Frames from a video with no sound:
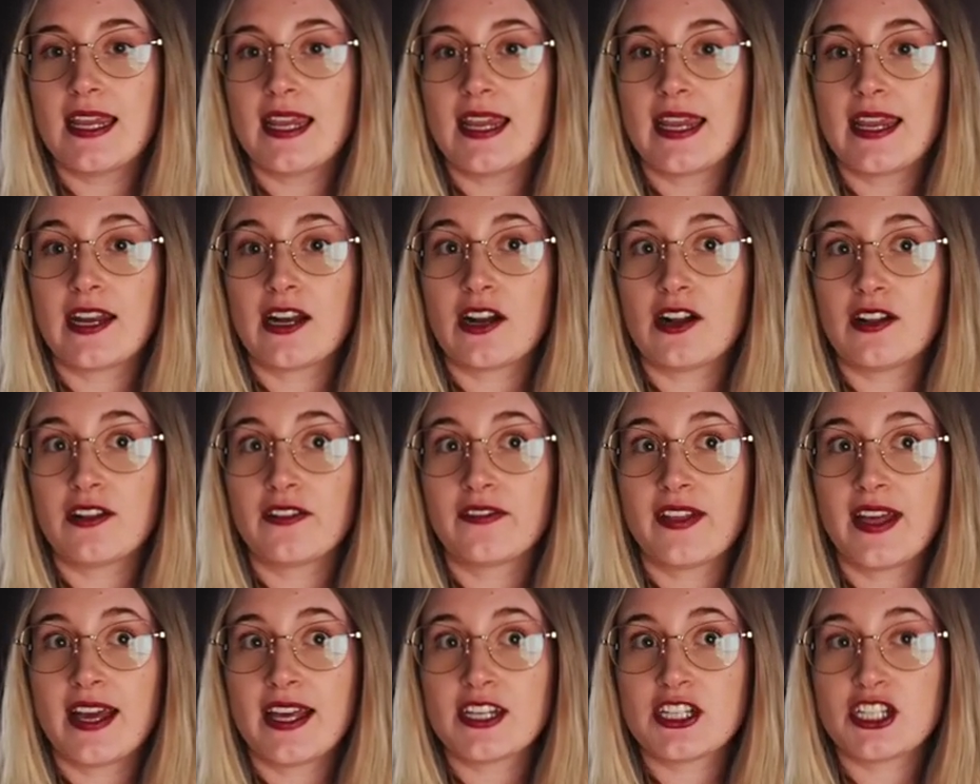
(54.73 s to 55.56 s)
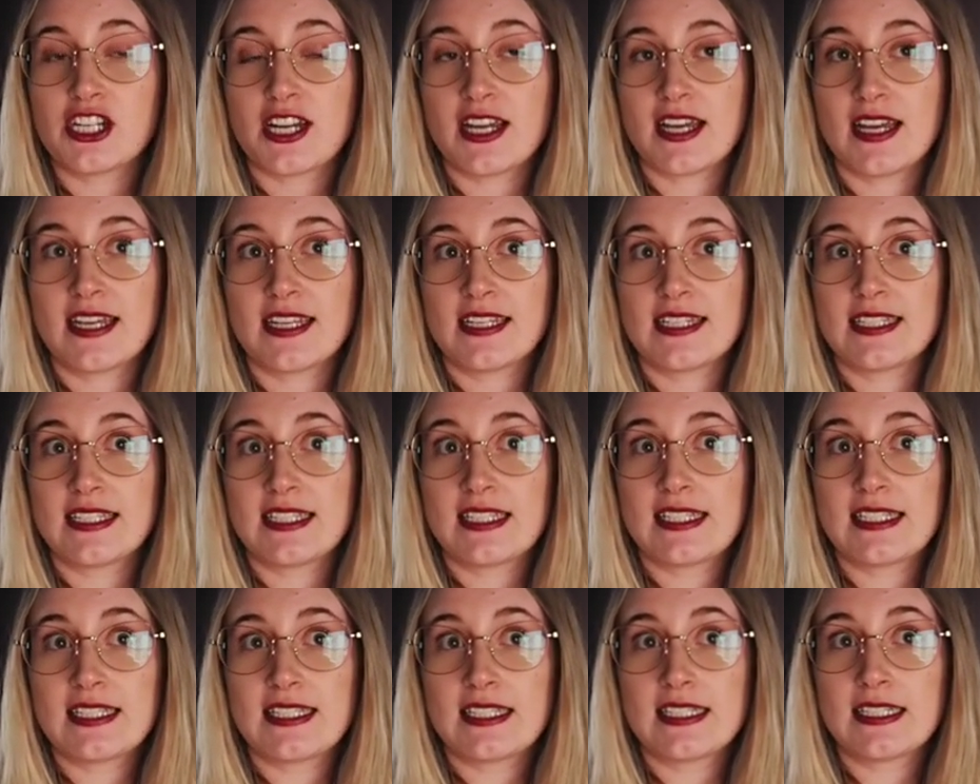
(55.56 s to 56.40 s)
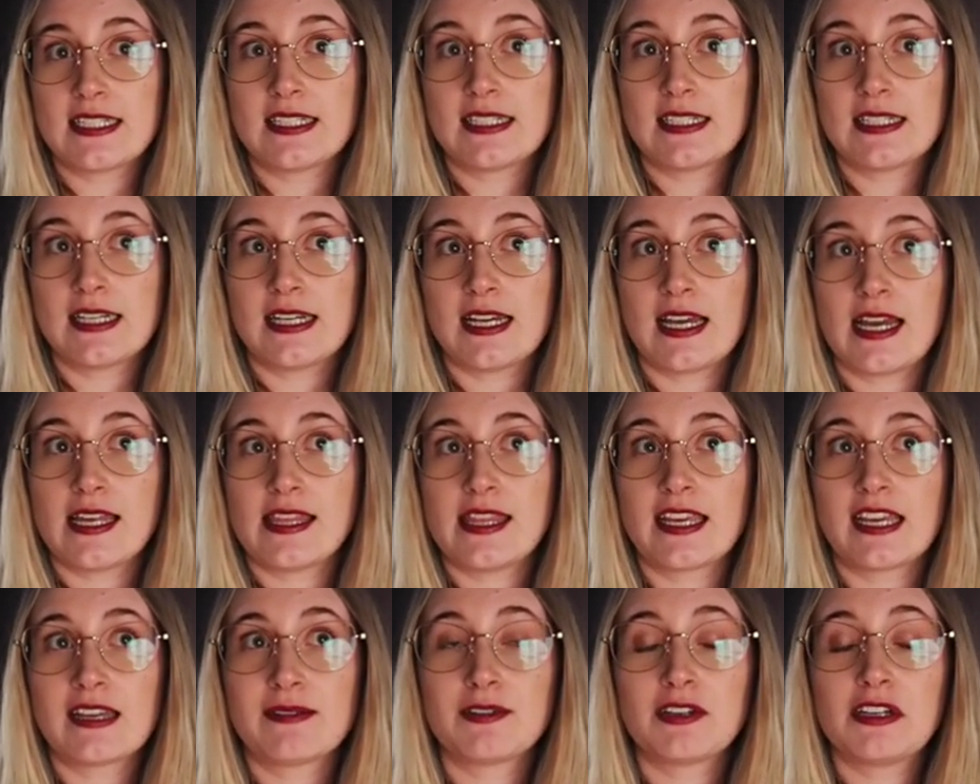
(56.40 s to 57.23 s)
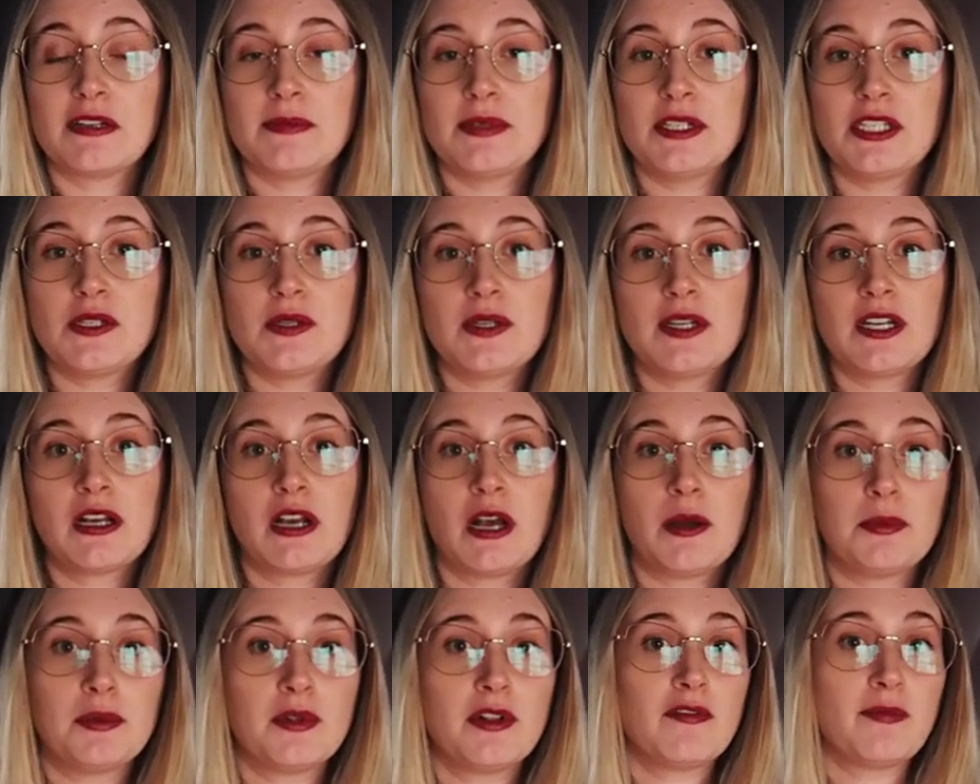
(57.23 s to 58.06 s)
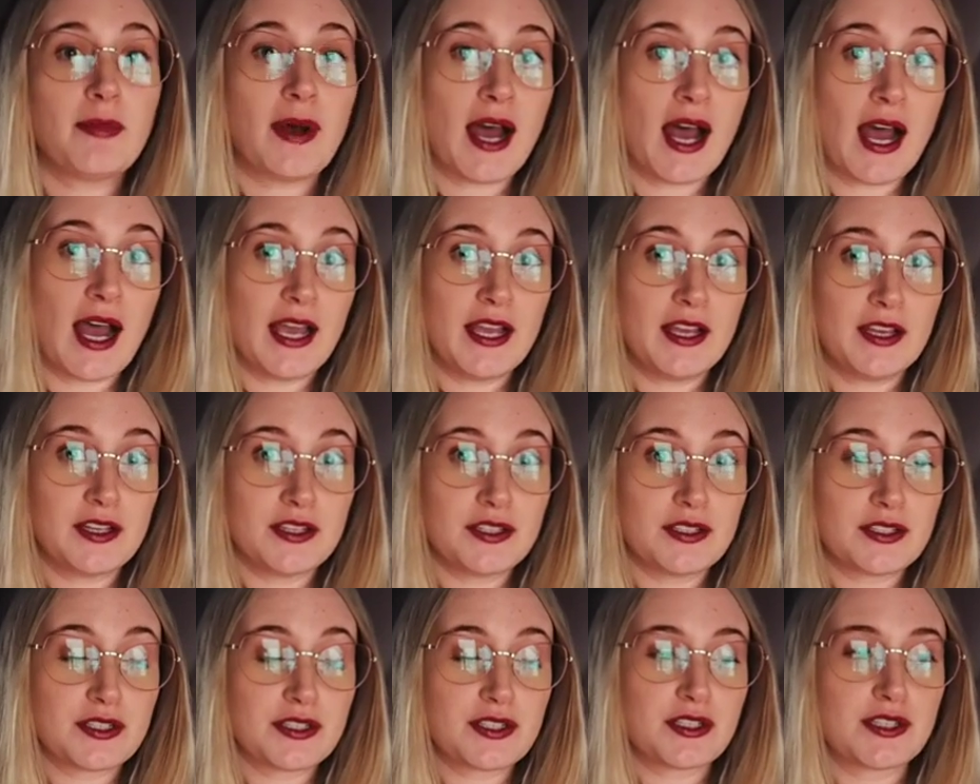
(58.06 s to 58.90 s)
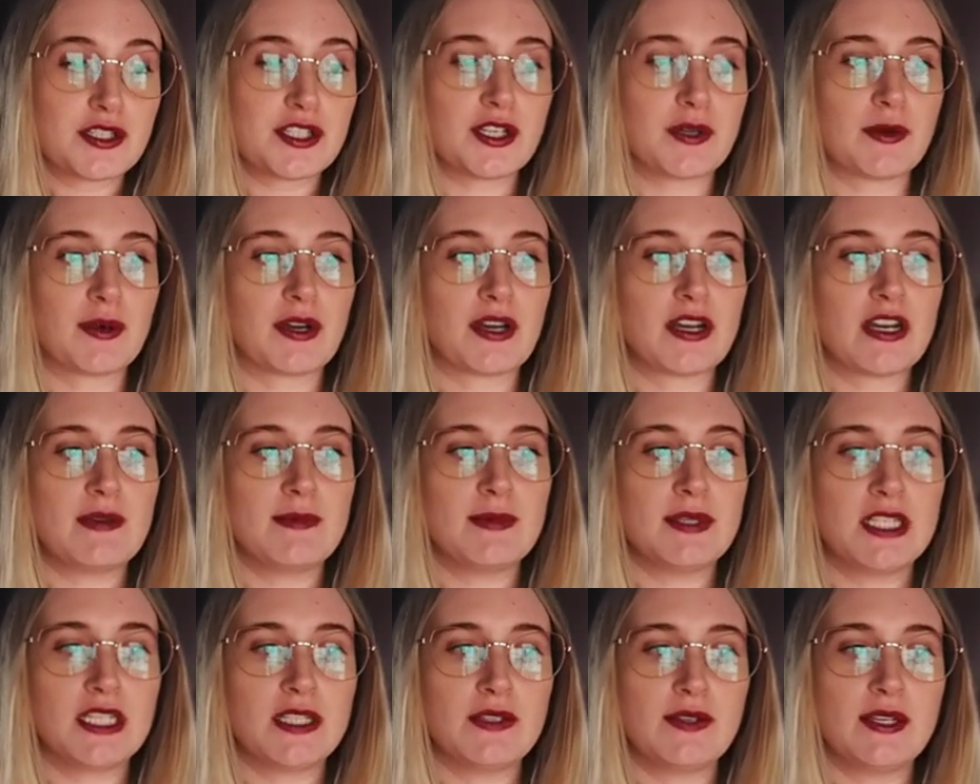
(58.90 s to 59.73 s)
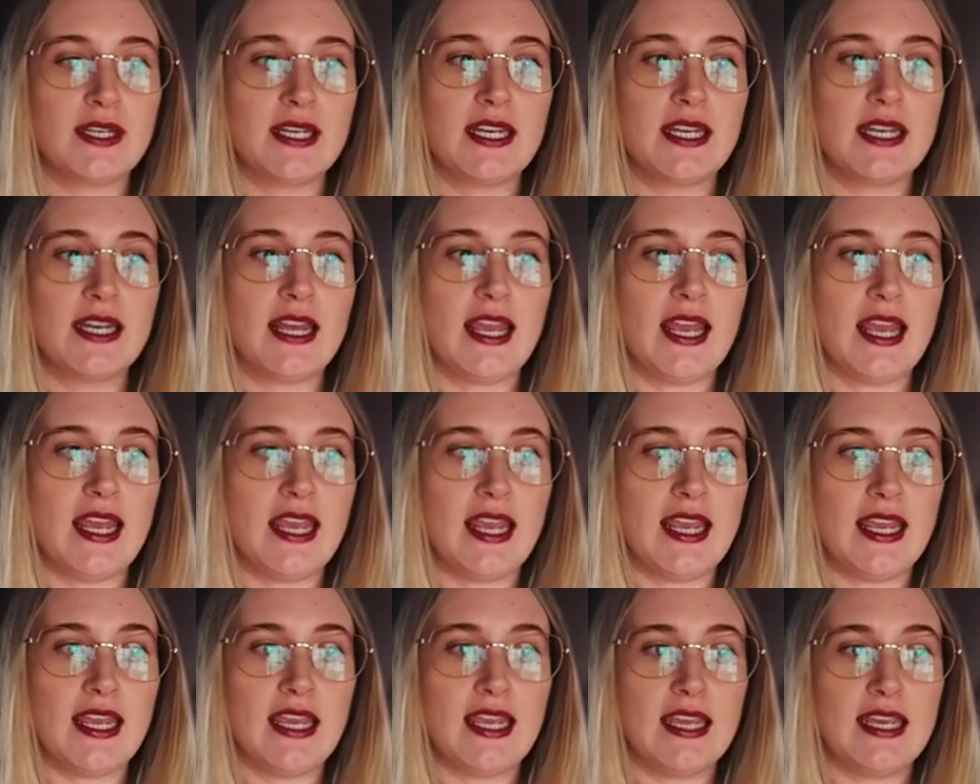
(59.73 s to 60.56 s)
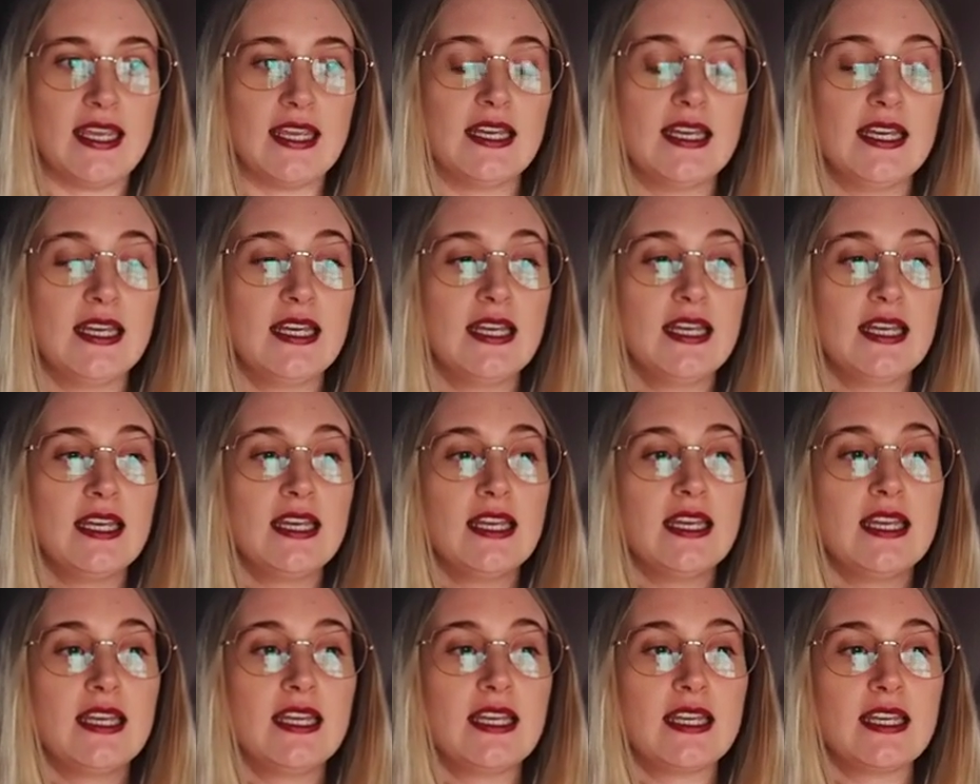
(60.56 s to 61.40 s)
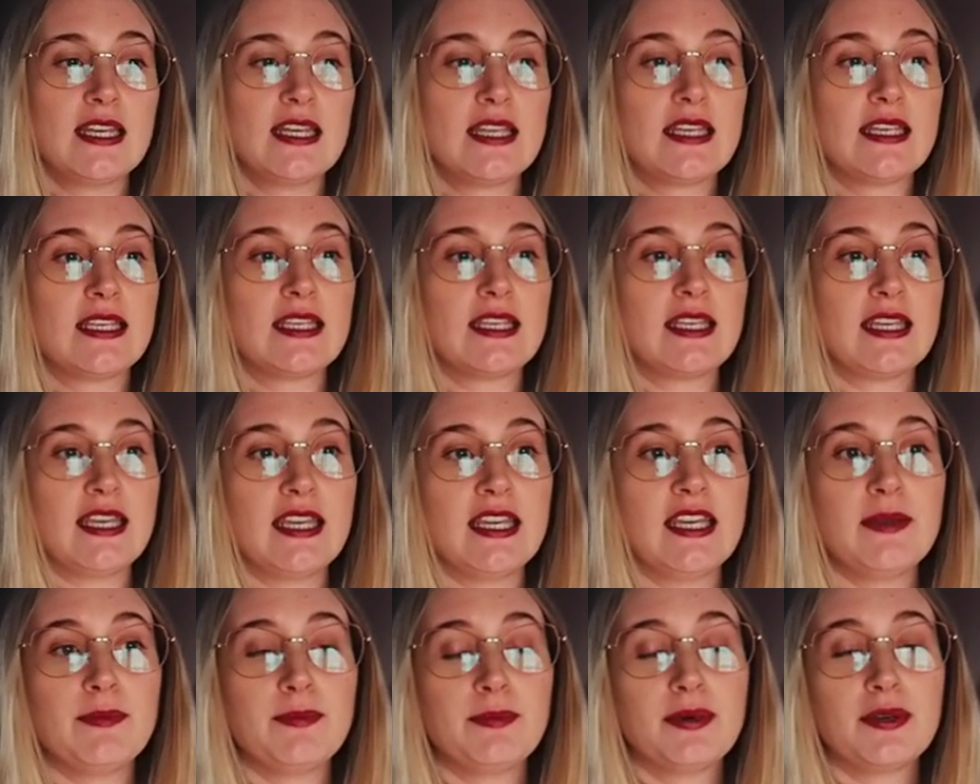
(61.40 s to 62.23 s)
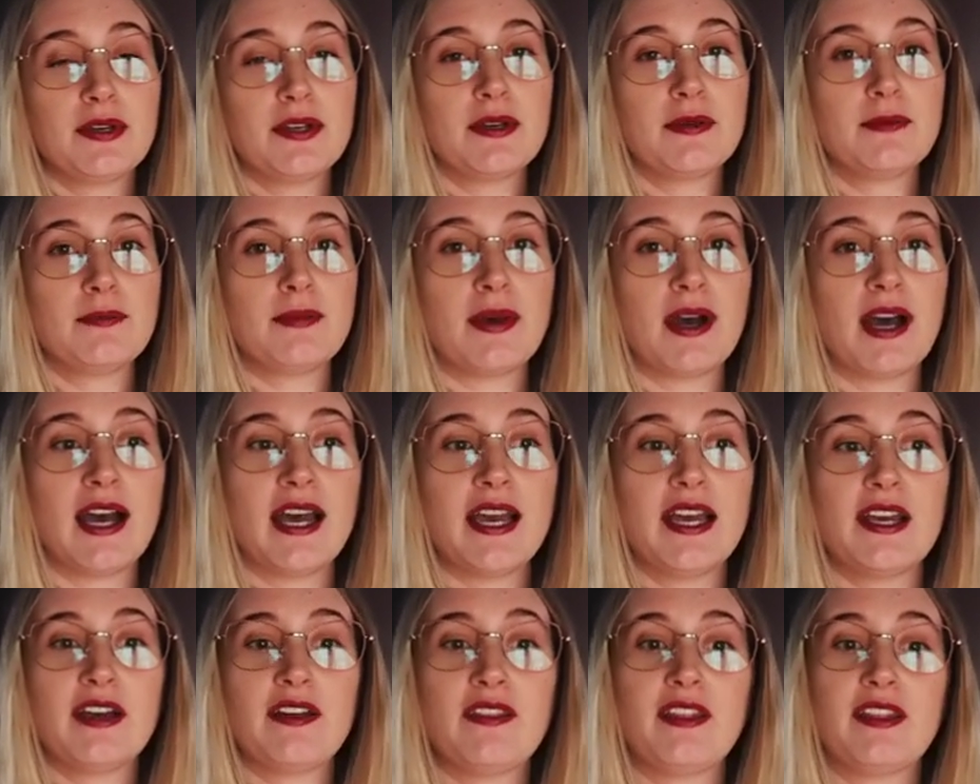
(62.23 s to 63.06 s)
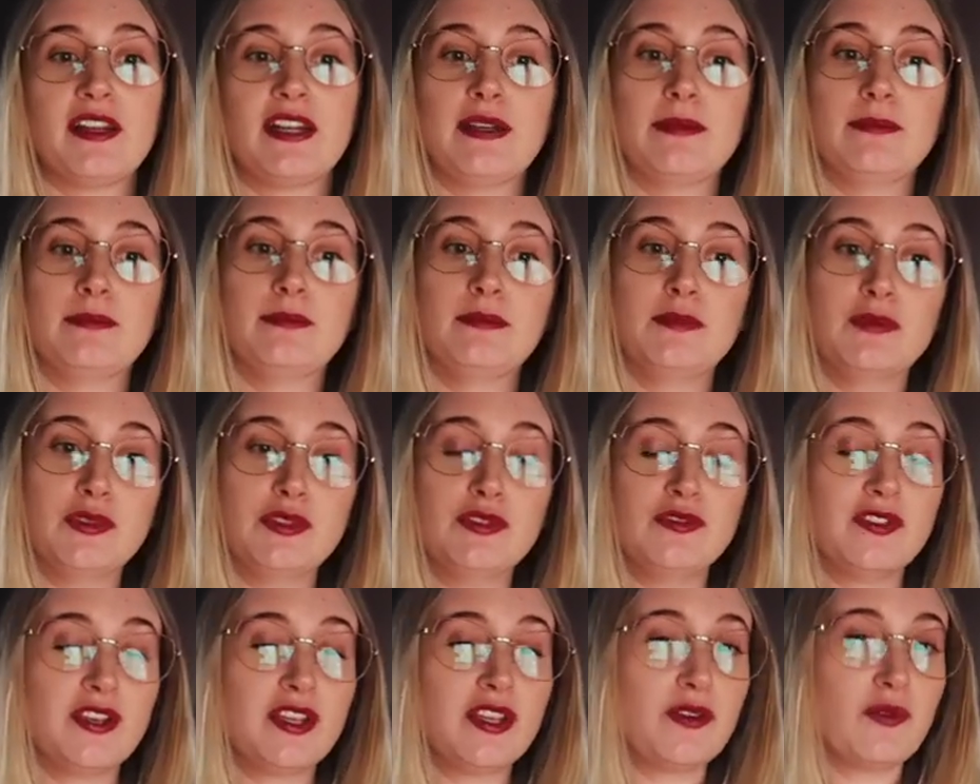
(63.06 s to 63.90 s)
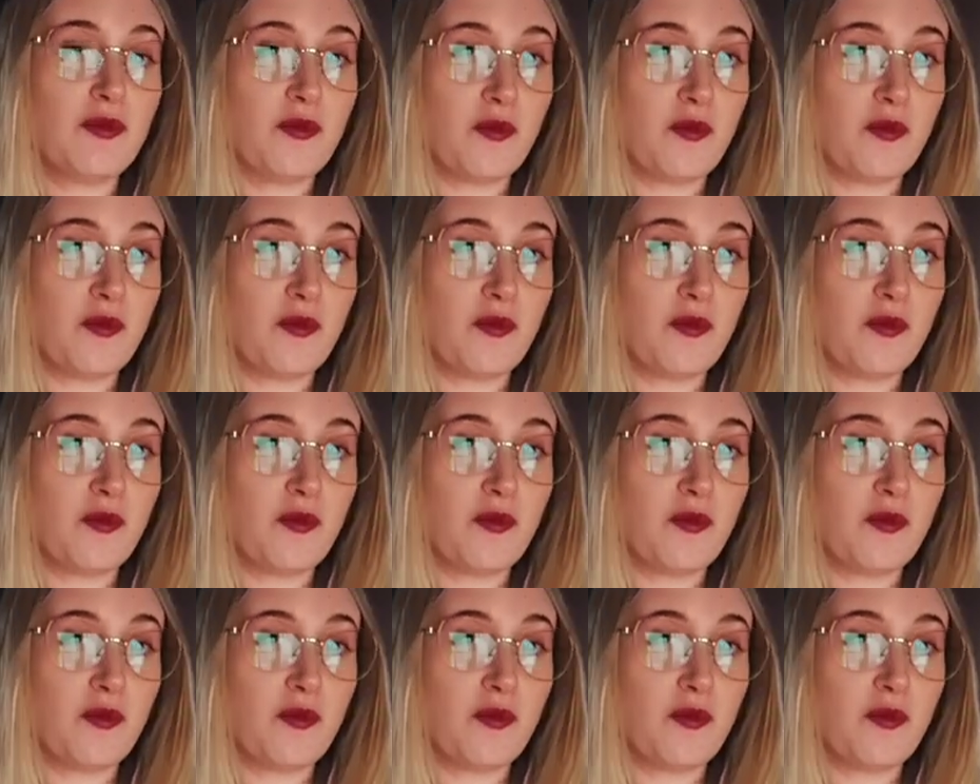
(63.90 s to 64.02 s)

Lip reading: and all of that jazz. I think I'm going to be doing a couple of piles. So we're going to be doing a keep pile that I'm moving